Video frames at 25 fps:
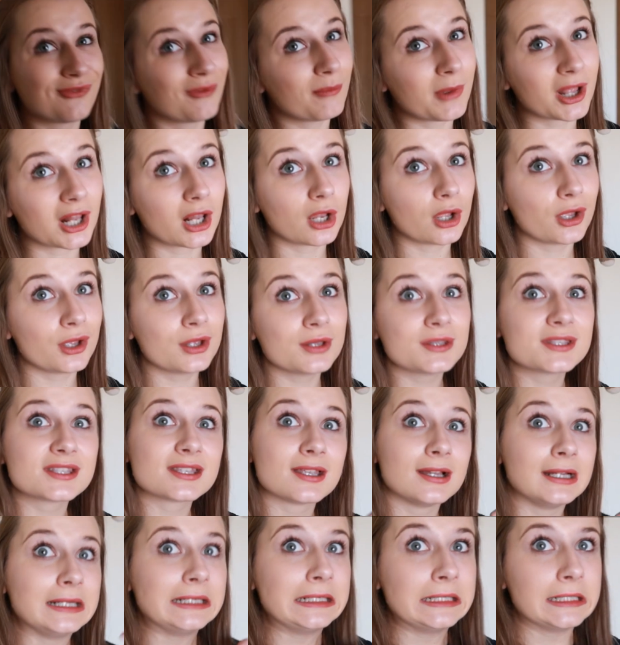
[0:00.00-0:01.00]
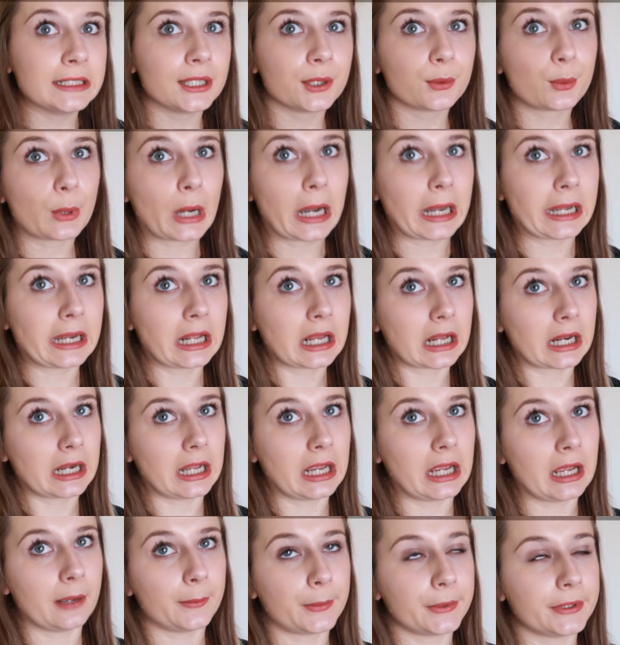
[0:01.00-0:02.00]
for my clothes, it's probably not going
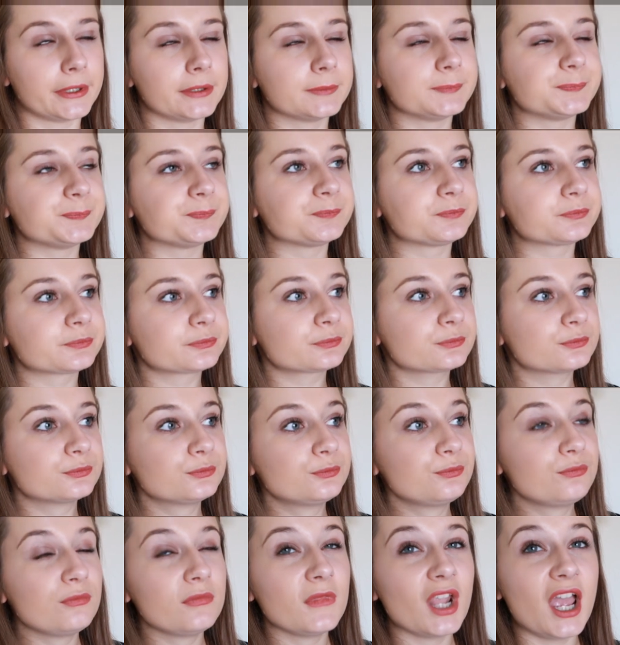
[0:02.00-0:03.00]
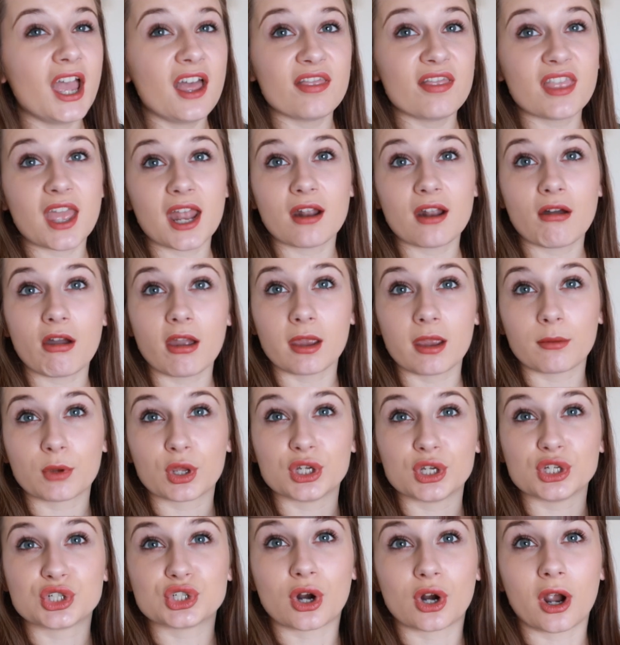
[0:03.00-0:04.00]
to happen. And then I am
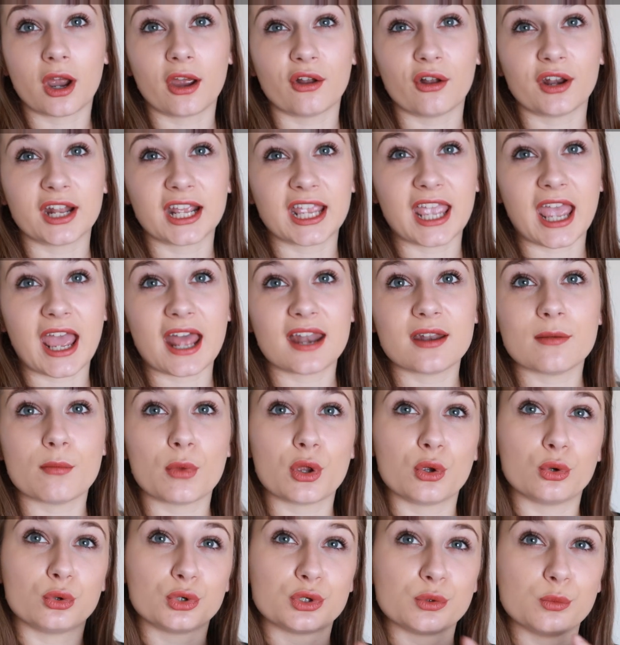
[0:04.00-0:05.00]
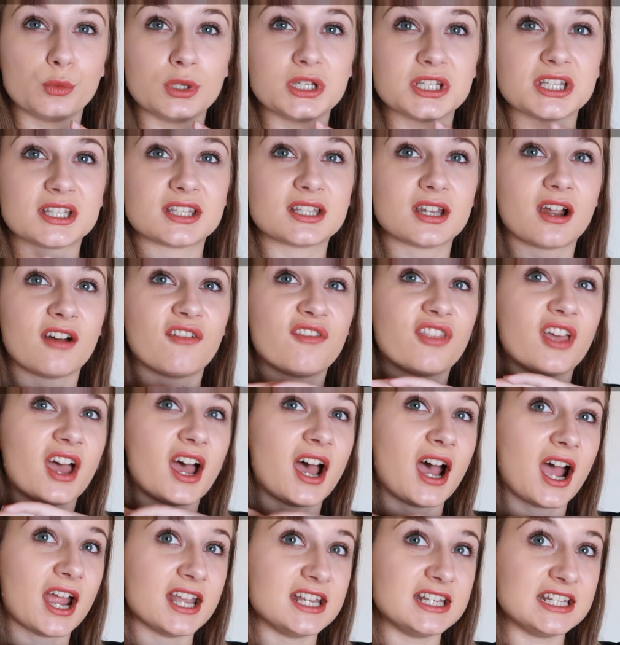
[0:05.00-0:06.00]
going to try on again my autumn winter stuff
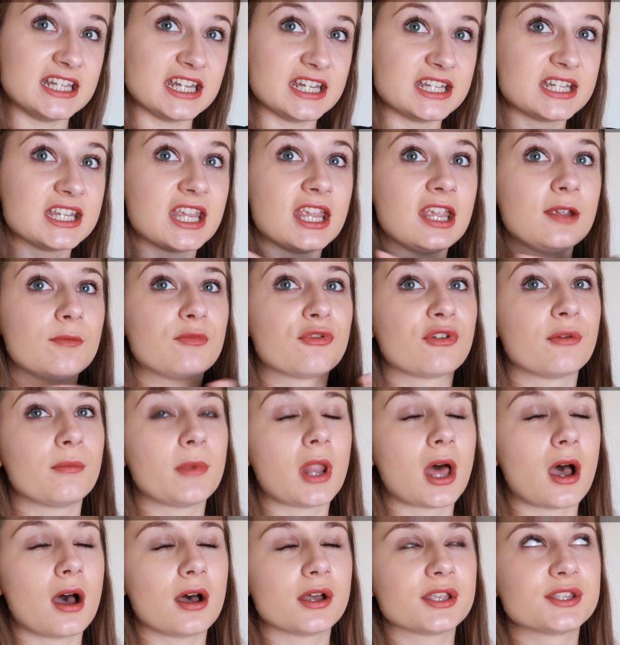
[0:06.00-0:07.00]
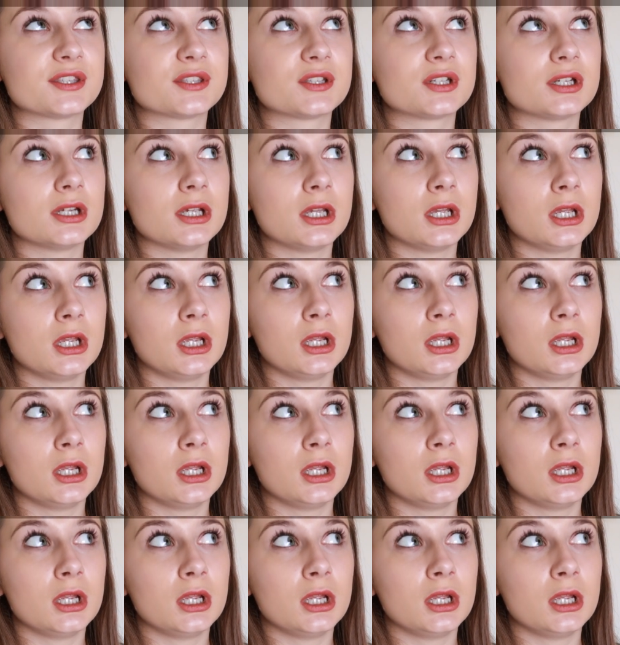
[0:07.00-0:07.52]
that I did keep from last